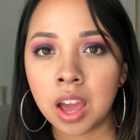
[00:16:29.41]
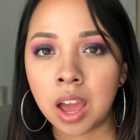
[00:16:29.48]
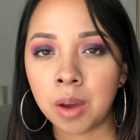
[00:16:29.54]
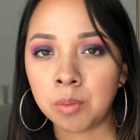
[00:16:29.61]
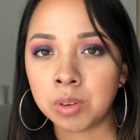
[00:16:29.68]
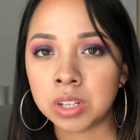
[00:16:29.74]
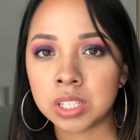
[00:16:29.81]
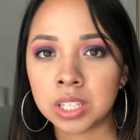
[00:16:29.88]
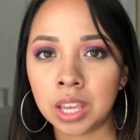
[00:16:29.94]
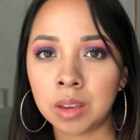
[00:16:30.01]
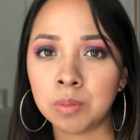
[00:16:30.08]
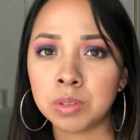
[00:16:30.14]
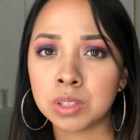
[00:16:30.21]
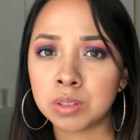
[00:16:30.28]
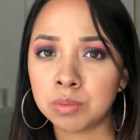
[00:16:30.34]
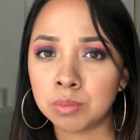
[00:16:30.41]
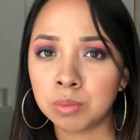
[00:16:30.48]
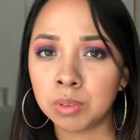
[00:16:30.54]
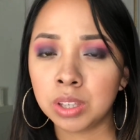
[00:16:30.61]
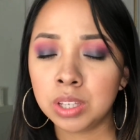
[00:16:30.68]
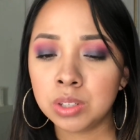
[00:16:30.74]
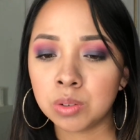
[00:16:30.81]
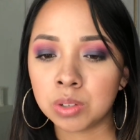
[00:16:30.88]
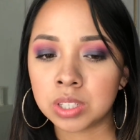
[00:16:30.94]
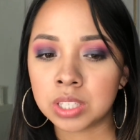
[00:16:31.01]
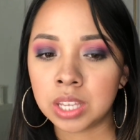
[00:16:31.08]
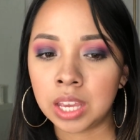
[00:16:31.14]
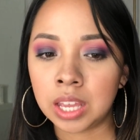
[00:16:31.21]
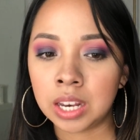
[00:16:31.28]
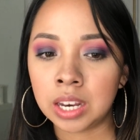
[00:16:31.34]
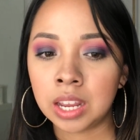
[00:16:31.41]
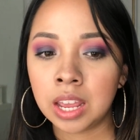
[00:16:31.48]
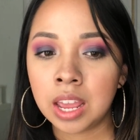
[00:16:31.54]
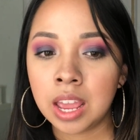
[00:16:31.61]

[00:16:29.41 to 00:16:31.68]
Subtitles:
I want to say it was really towards the end.